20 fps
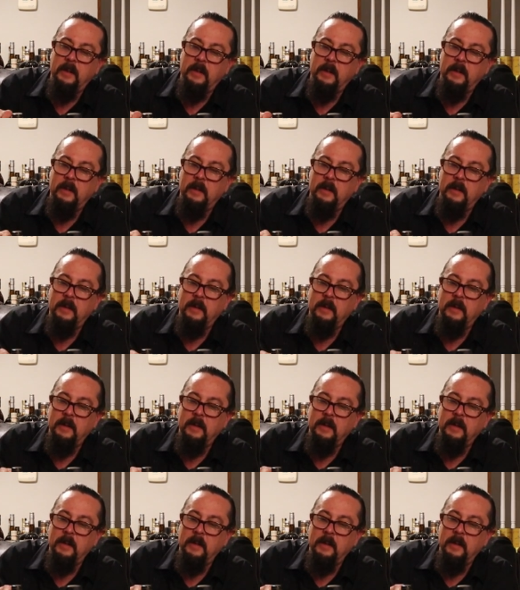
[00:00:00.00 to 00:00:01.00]

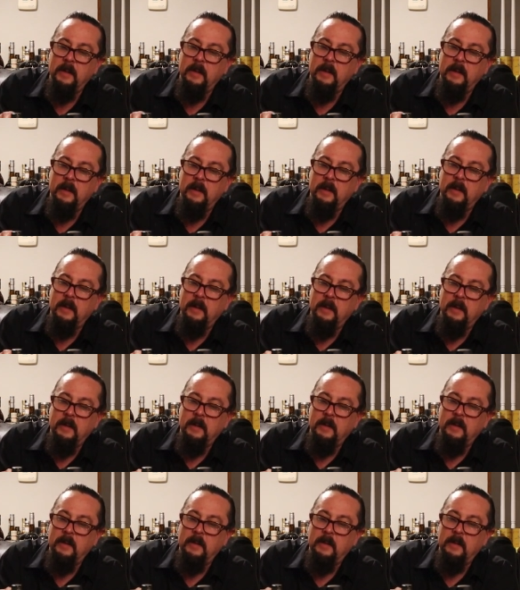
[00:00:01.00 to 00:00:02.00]

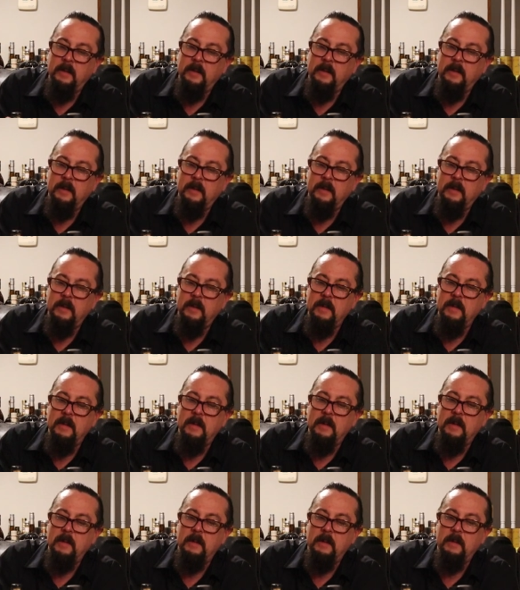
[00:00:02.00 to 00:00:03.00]

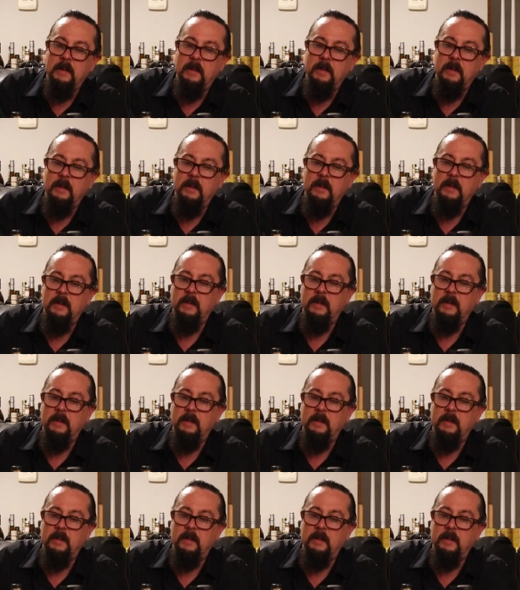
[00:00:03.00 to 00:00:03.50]
Nothing is said.